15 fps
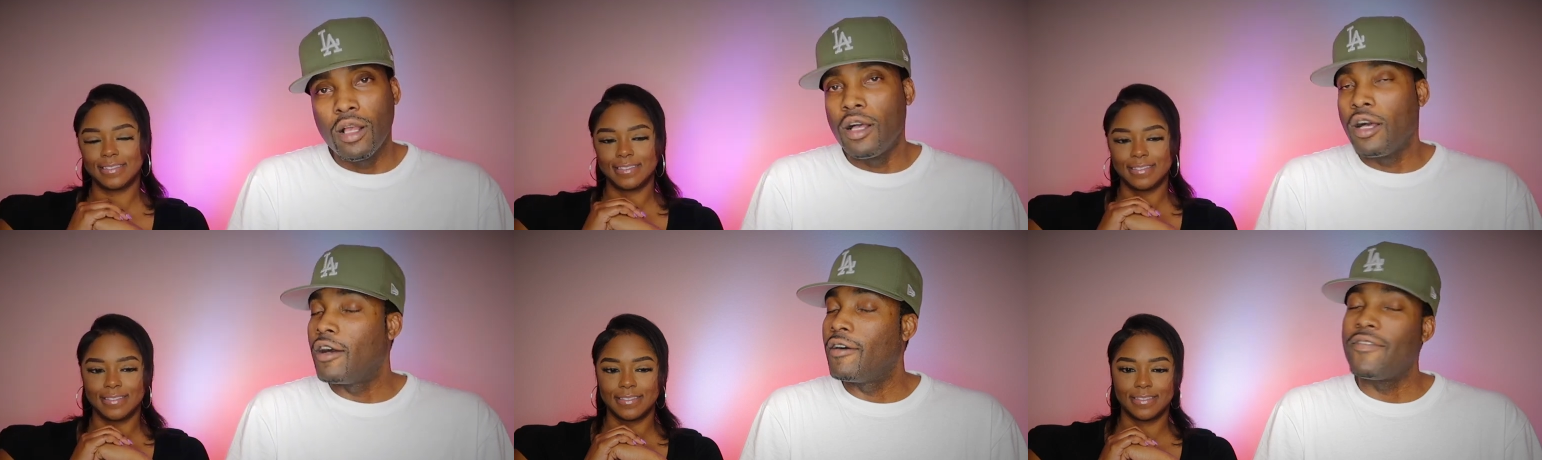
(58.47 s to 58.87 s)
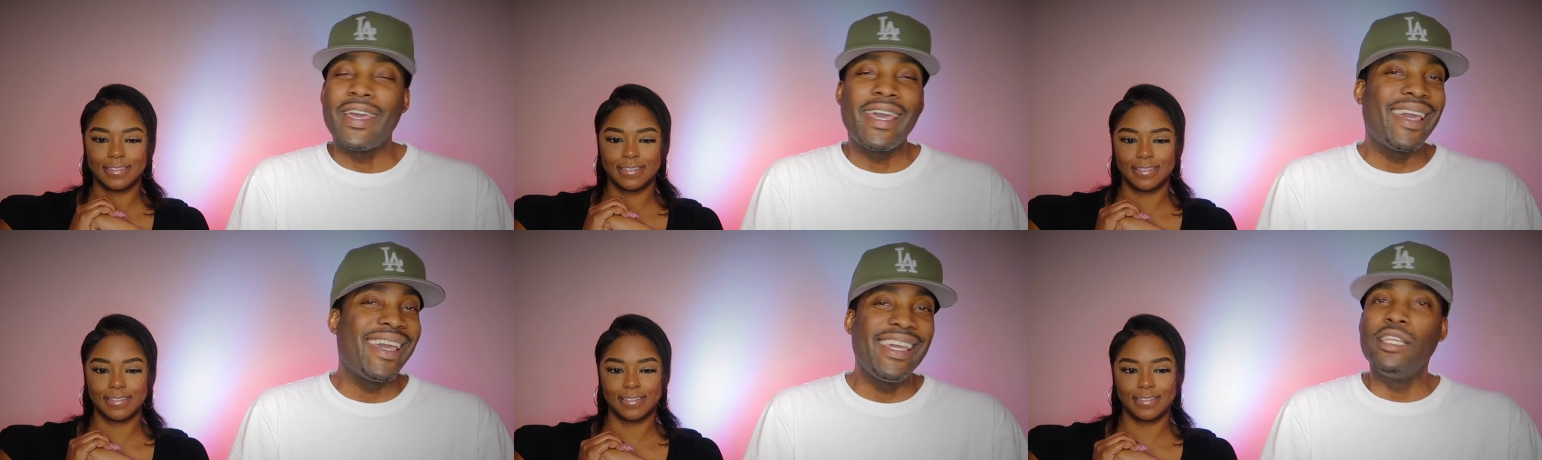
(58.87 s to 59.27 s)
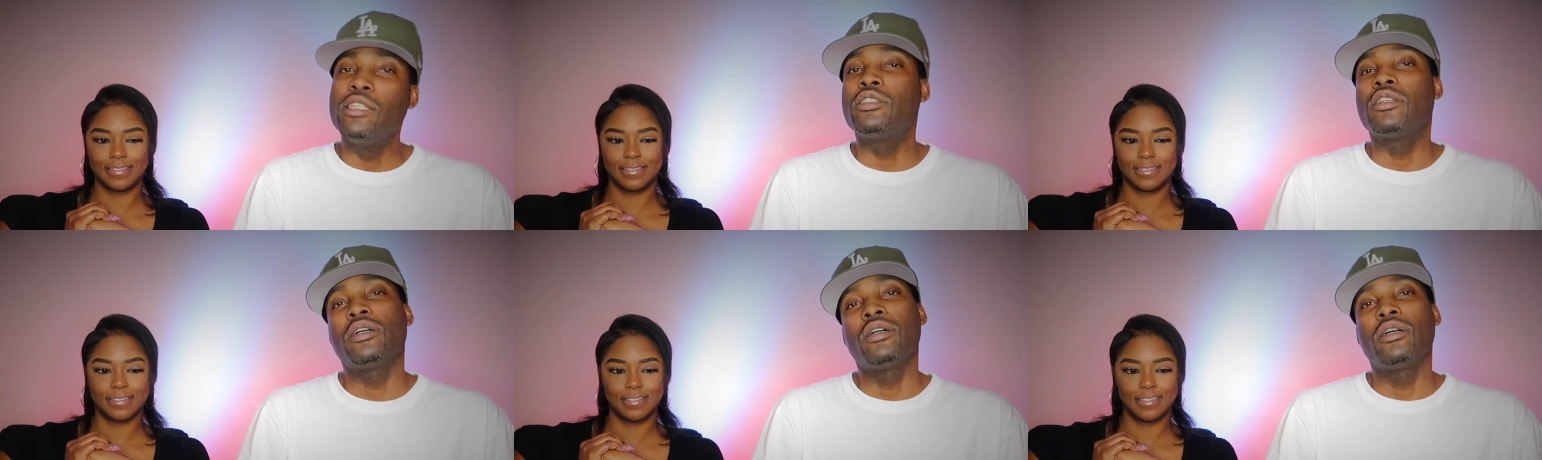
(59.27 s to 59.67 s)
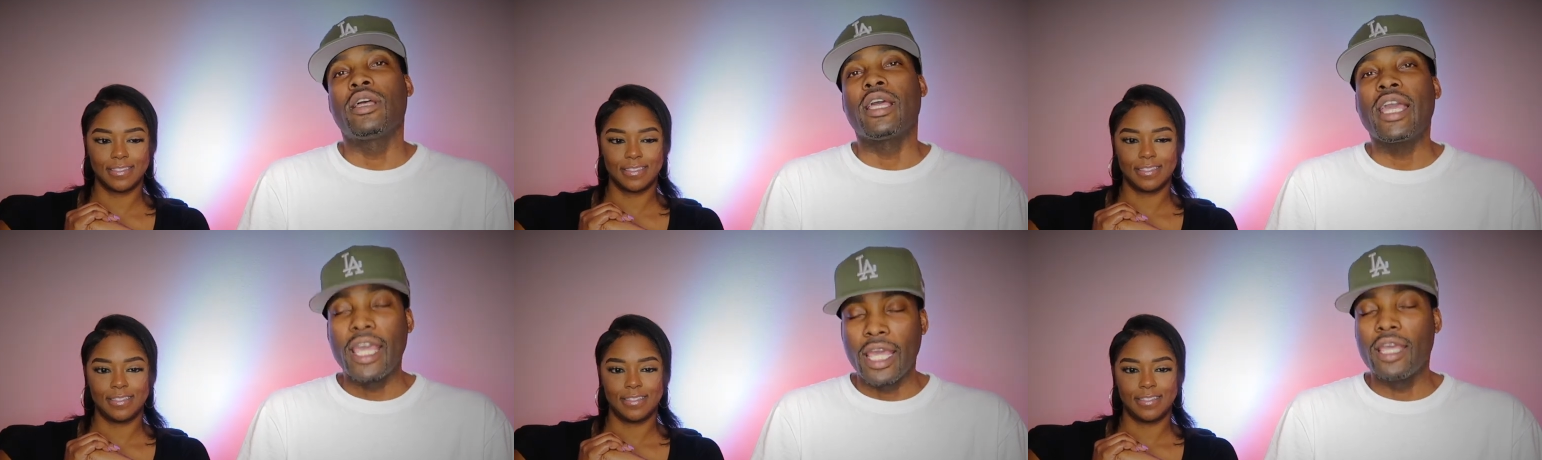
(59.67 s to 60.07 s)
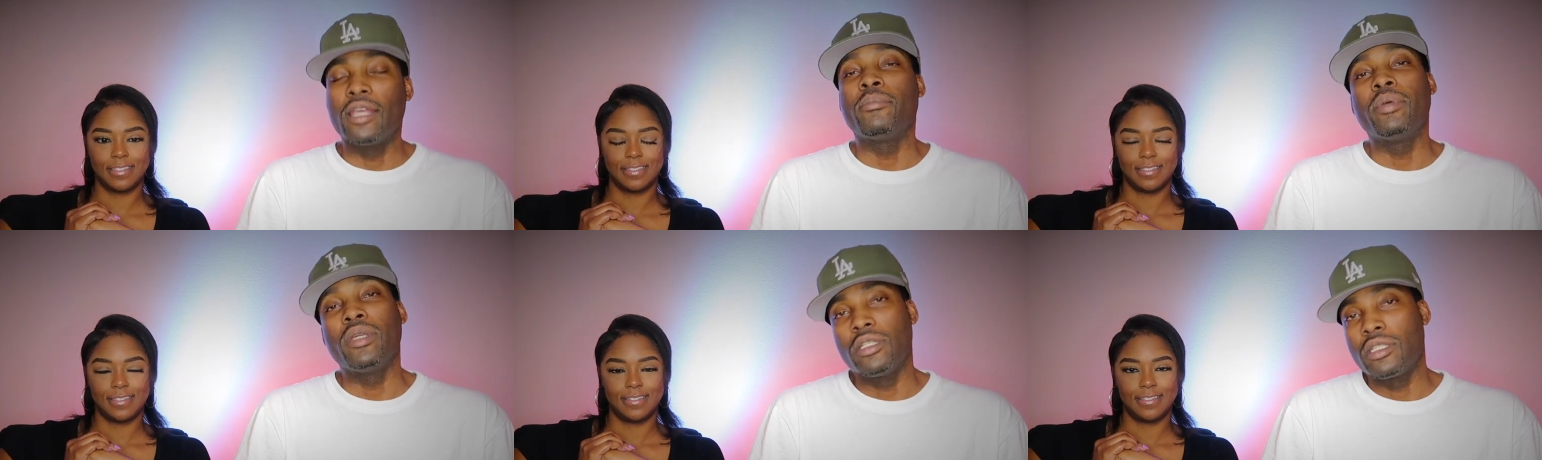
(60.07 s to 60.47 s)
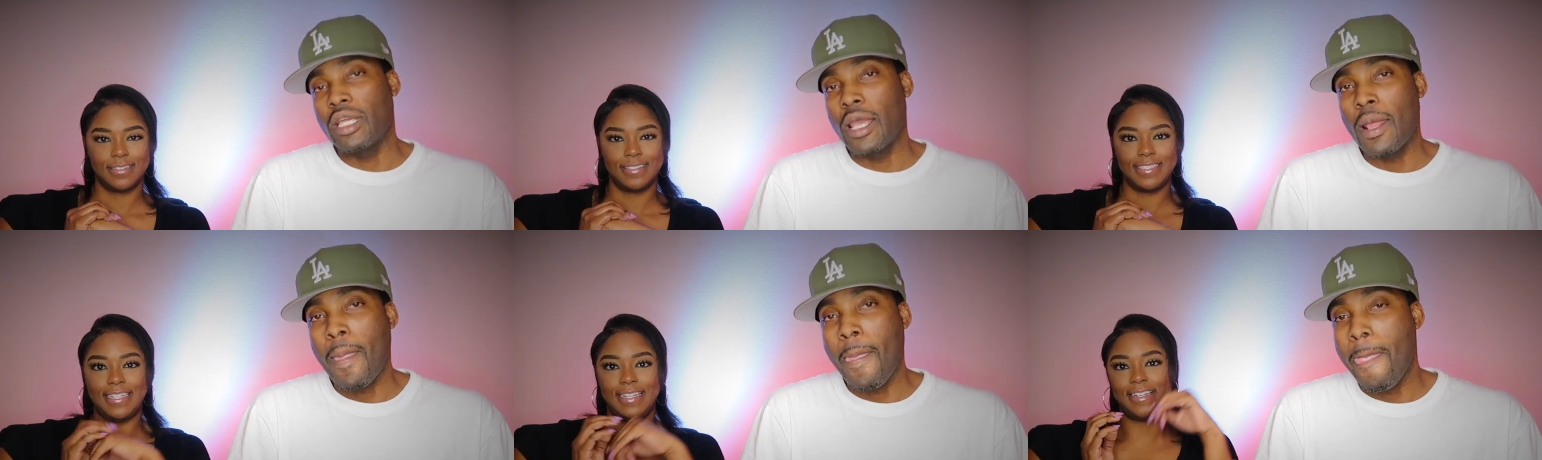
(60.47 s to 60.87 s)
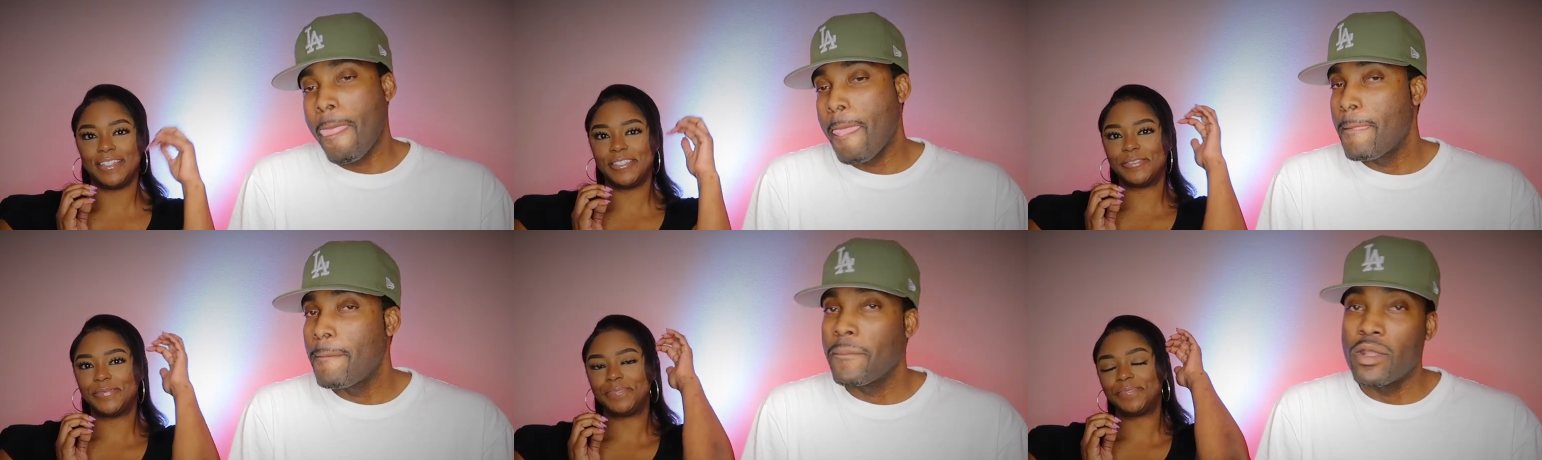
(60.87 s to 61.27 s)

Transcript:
Speaker 1: of Asia and BJ. Yeah.